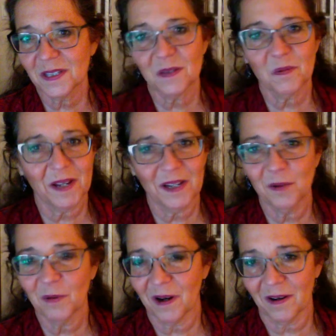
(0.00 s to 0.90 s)
the way you
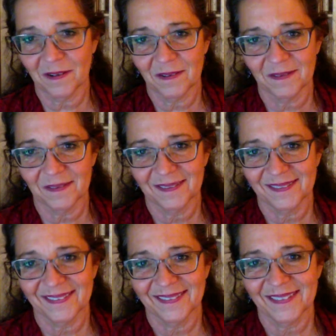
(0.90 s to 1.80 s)
are.
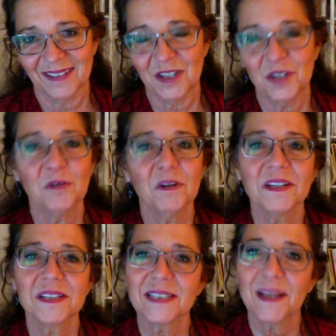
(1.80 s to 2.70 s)
You are
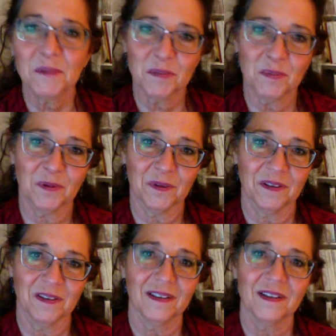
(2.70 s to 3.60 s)
acceptable
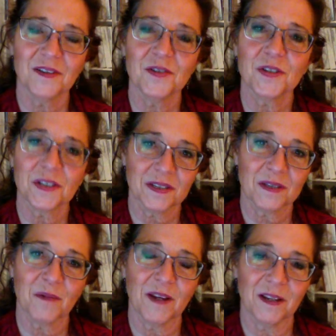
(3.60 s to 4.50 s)
just
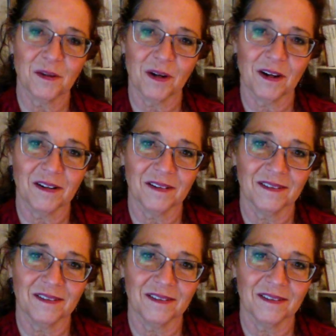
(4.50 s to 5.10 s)
the way you are.